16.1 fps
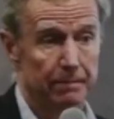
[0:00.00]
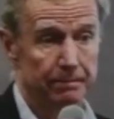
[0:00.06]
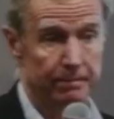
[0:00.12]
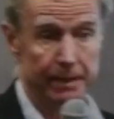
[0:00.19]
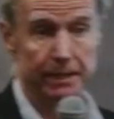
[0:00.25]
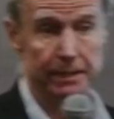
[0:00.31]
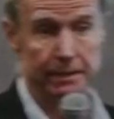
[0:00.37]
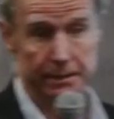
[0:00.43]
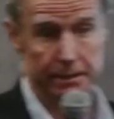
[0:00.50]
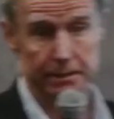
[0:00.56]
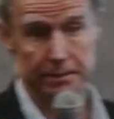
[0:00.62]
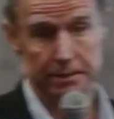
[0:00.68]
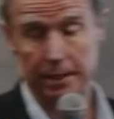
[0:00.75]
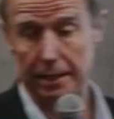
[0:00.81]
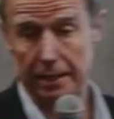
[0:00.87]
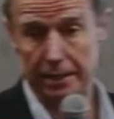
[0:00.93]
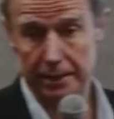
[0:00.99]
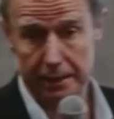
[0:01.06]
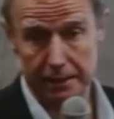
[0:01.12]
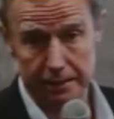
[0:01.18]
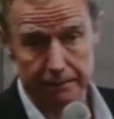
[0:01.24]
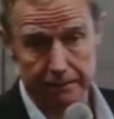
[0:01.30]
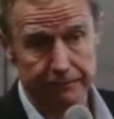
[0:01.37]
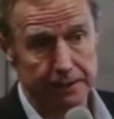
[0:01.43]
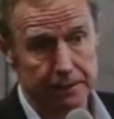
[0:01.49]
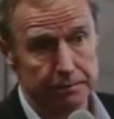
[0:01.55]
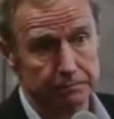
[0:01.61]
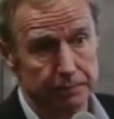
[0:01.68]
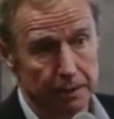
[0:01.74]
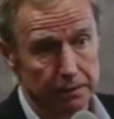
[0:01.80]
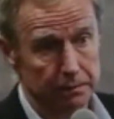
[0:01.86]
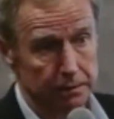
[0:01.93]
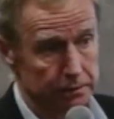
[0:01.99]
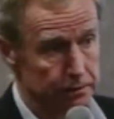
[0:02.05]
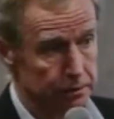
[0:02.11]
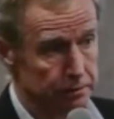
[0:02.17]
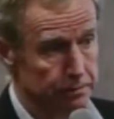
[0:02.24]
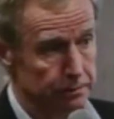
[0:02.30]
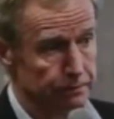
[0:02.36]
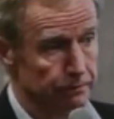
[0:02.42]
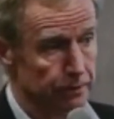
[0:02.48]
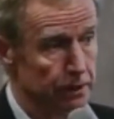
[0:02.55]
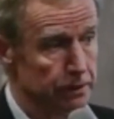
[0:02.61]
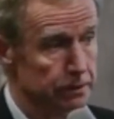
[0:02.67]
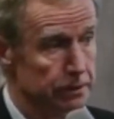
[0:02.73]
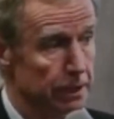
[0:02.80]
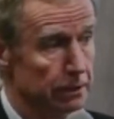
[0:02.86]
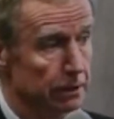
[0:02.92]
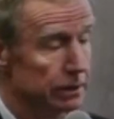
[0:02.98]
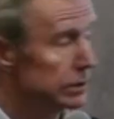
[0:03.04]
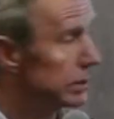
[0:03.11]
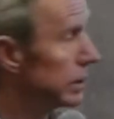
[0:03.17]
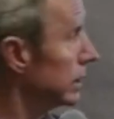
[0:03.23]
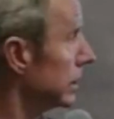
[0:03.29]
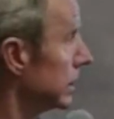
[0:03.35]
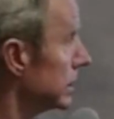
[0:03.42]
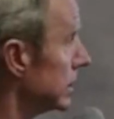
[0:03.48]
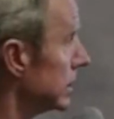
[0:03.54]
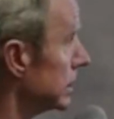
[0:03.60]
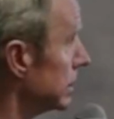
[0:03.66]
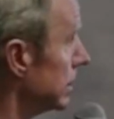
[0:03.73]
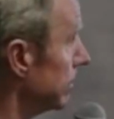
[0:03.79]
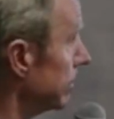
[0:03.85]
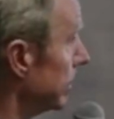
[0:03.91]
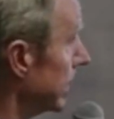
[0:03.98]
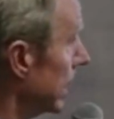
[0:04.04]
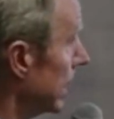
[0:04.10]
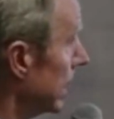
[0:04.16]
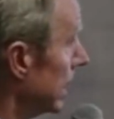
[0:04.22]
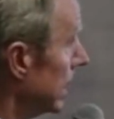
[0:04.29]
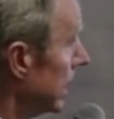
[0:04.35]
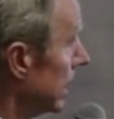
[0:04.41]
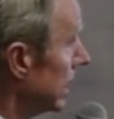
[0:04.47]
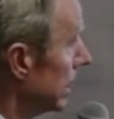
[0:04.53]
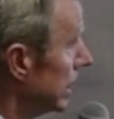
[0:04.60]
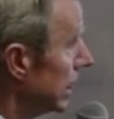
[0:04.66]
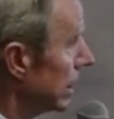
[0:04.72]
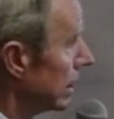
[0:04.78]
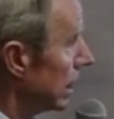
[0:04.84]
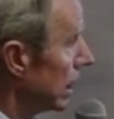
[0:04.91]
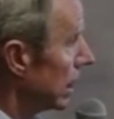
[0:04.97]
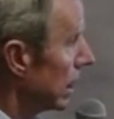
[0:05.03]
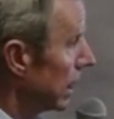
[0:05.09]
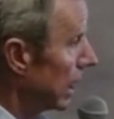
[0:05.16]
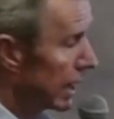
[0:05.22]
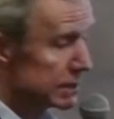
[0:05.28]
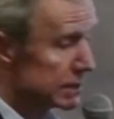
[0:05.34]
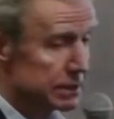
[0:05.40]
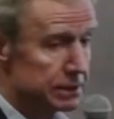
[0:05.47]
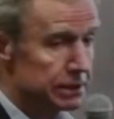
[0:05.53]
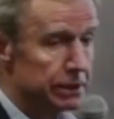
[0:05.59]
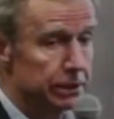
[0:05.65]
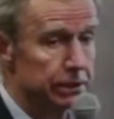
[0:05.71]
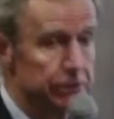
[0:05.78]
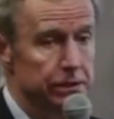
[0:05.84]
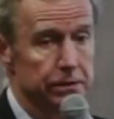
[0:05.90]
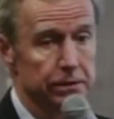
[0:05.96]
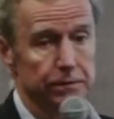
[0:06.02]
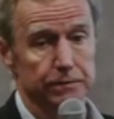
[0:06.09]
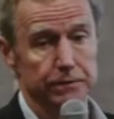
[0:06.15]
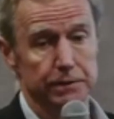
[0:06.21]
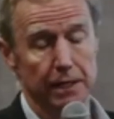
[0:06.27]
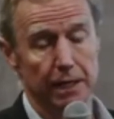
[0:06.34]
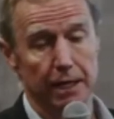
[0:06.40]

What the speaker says: but it is, I think, an effective model in terms of those that are in the system. There are ICT initiatives.